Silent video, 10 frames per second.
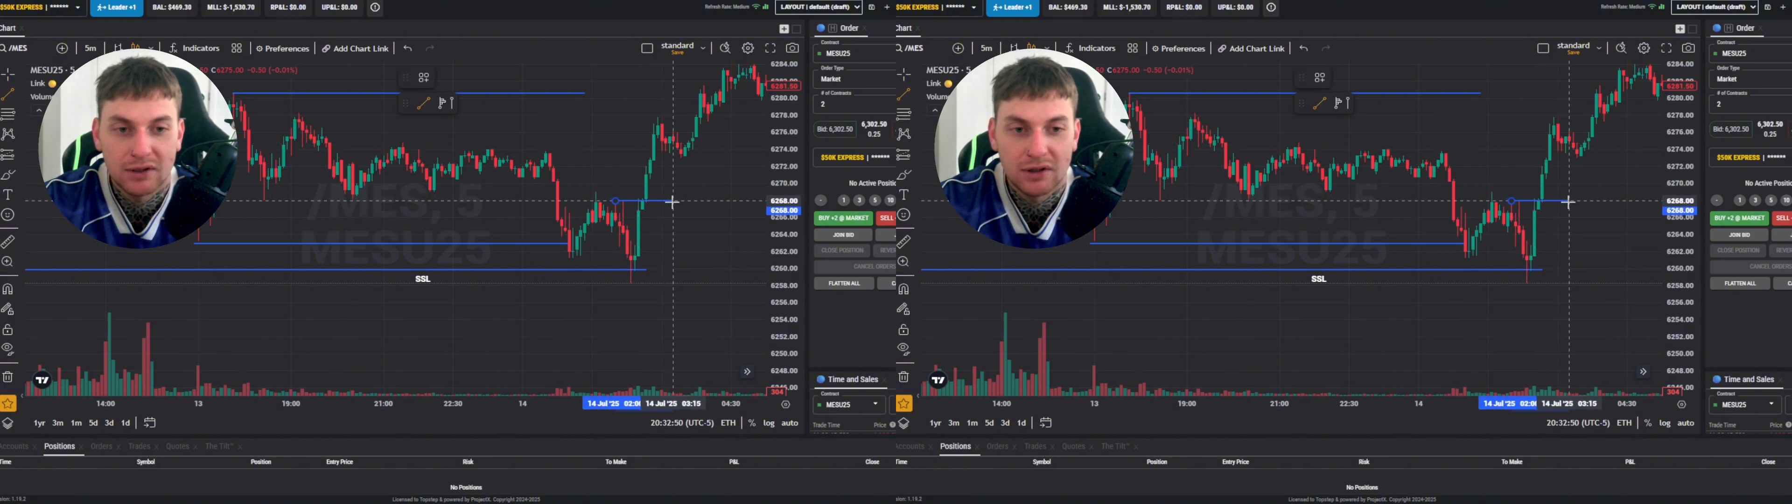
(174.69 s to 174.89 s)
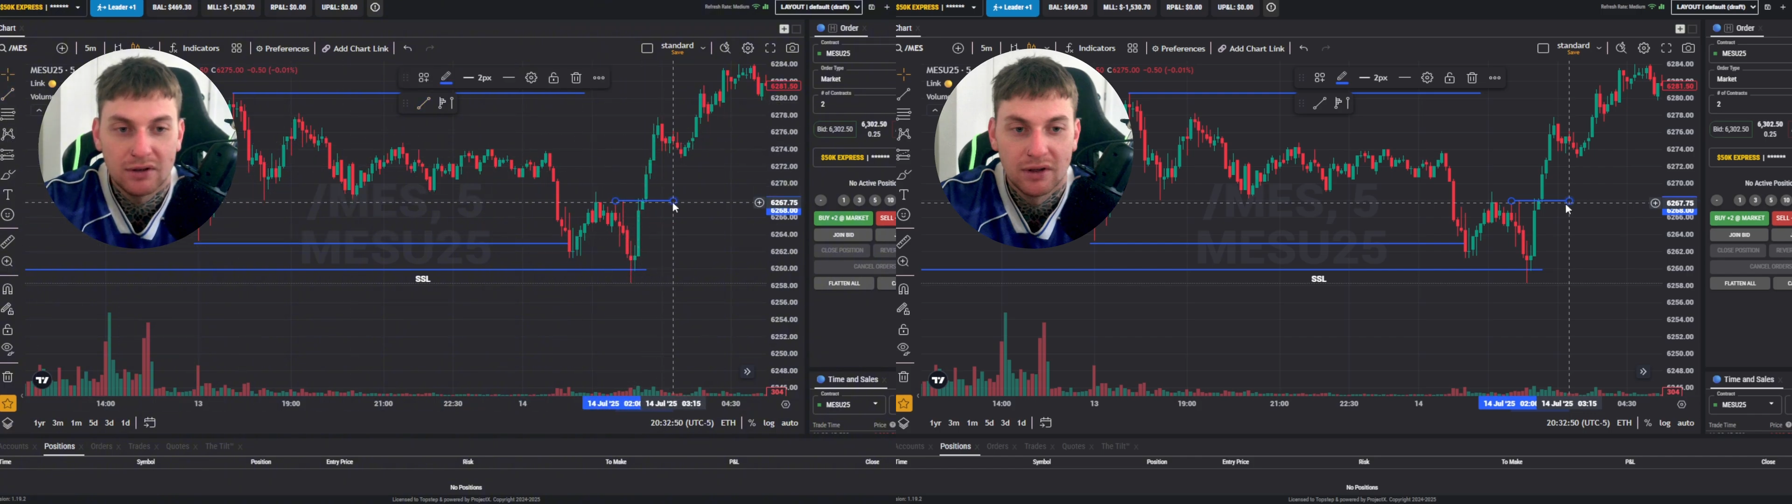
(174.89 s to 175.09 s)

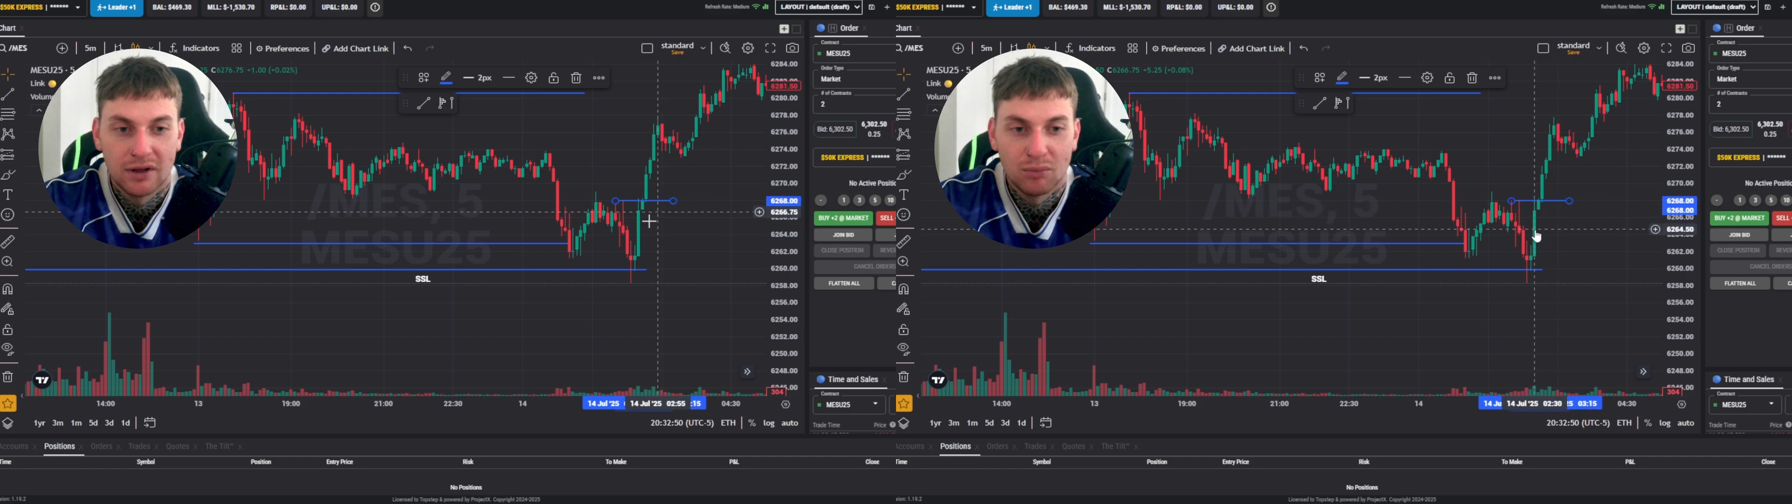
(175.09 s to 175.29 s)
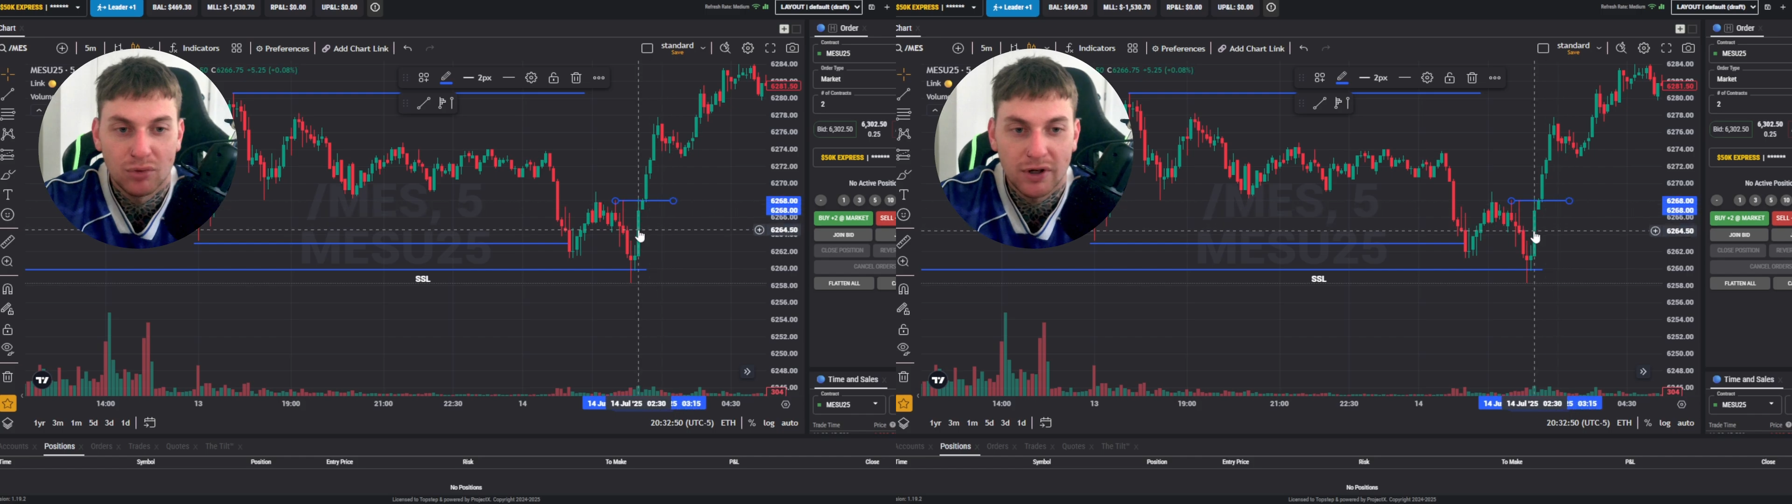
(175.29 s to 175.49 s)
So
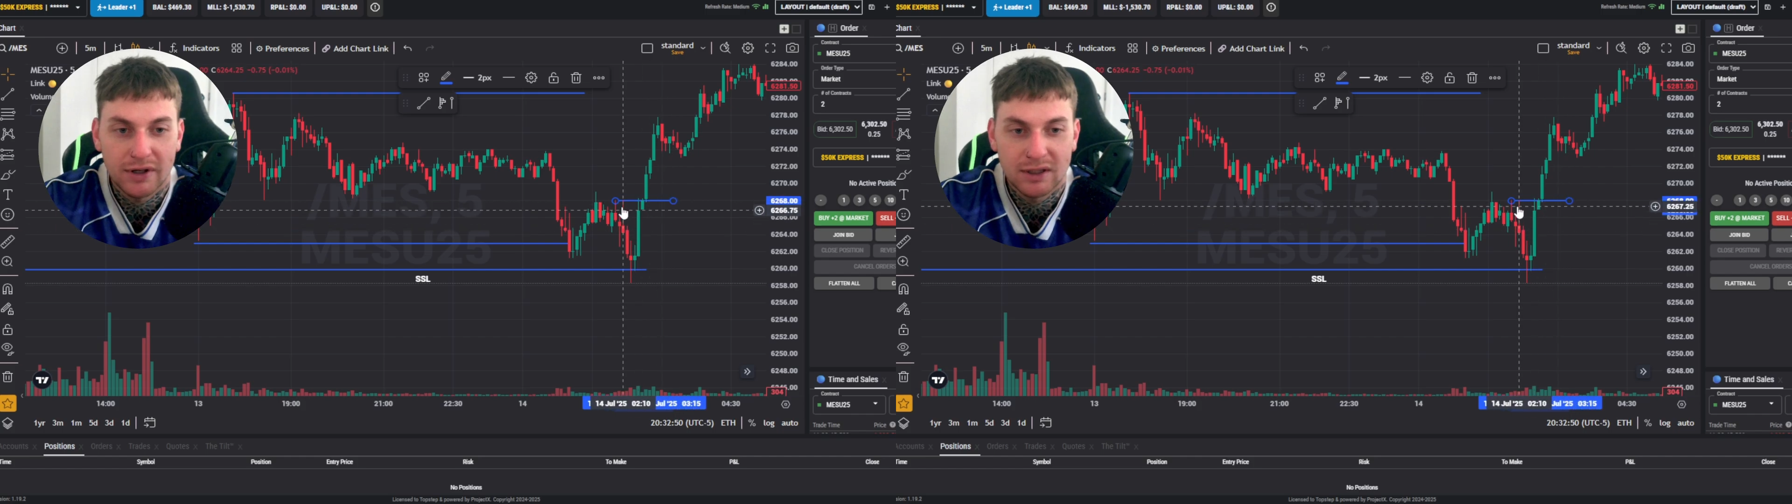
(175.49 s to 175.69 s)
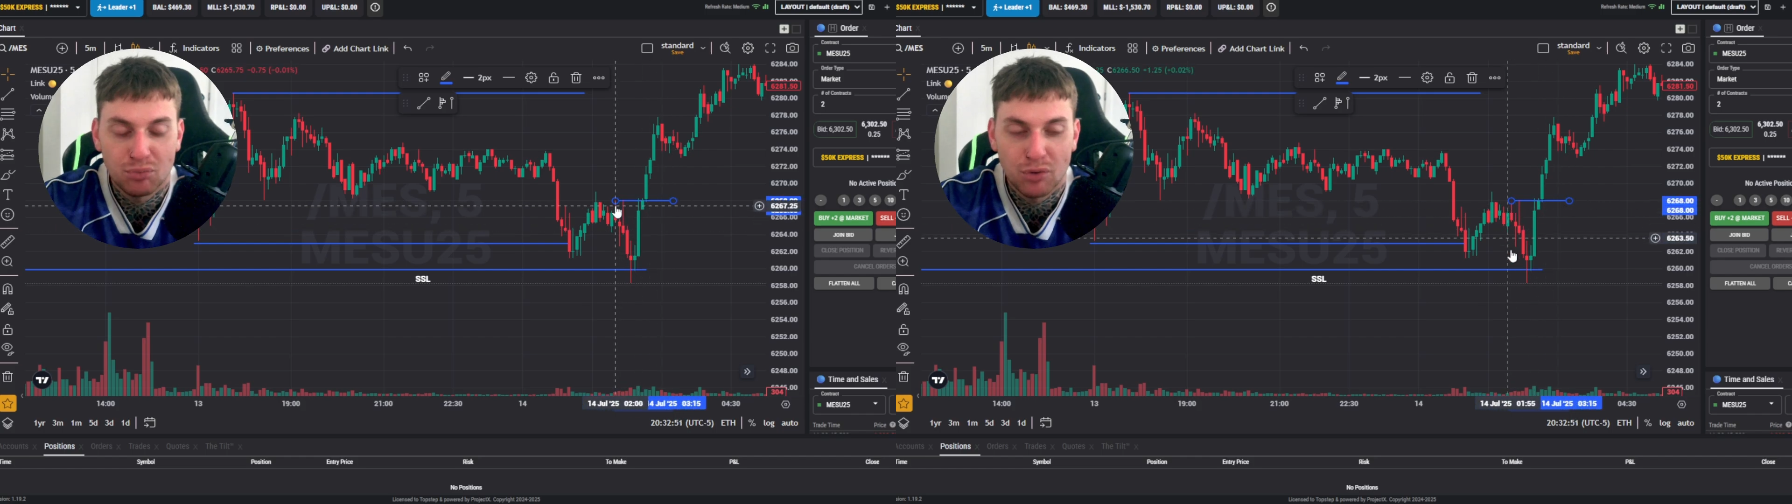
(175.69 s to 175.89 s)

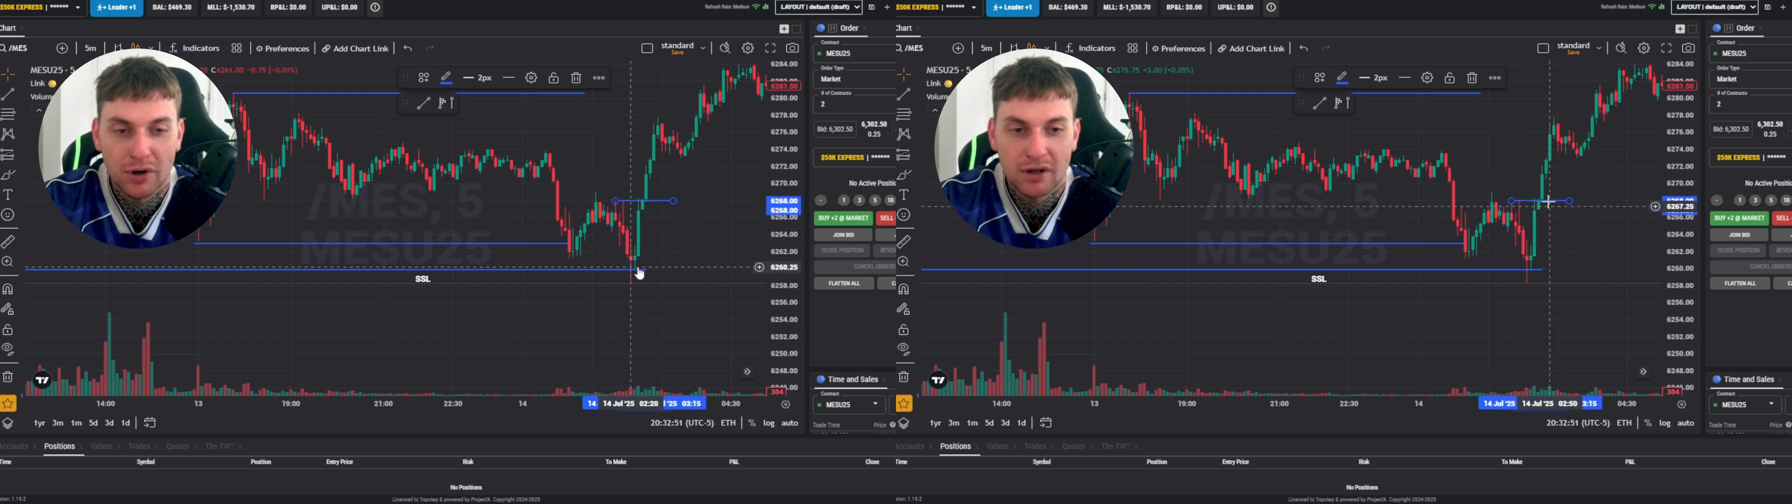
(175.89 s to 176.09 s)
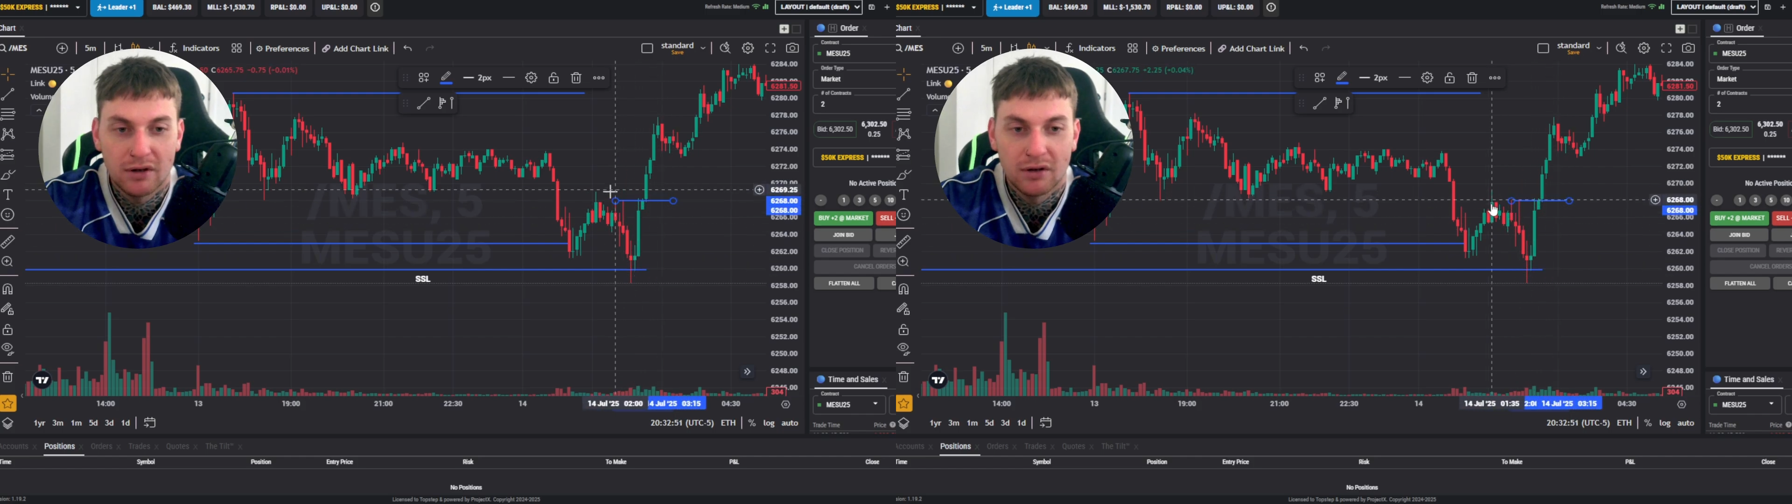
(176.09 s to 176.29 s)
price has
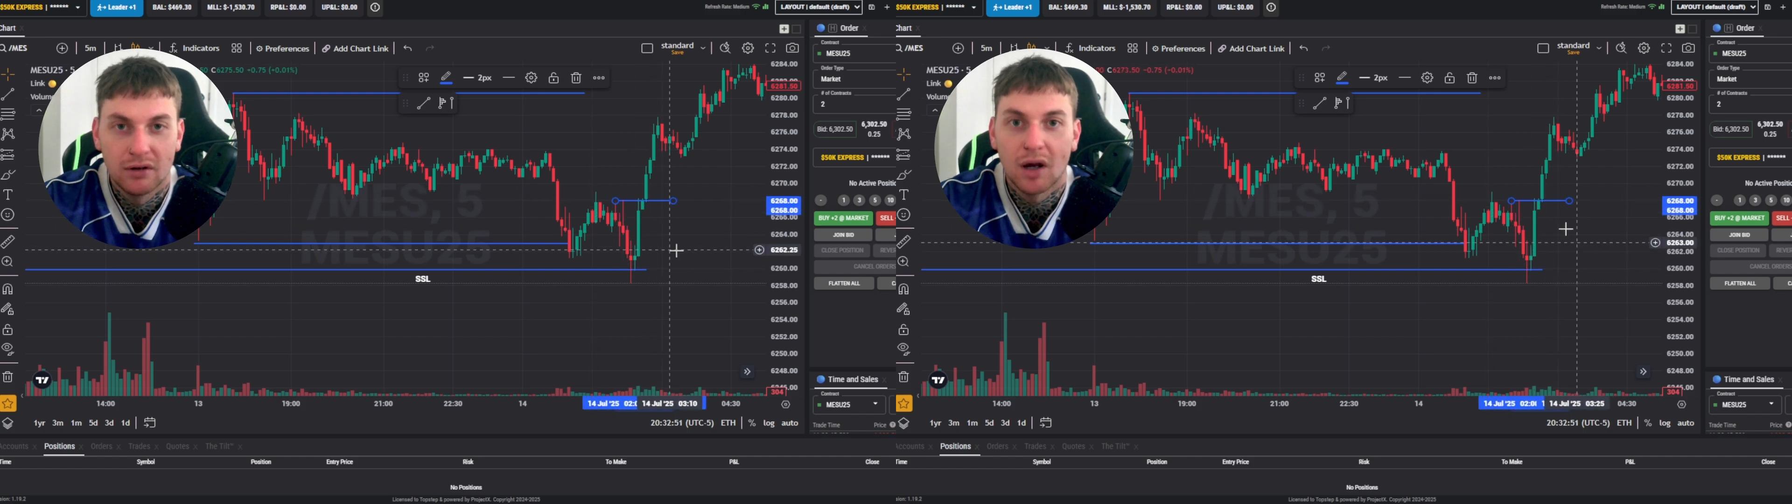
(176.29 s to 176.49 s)
broken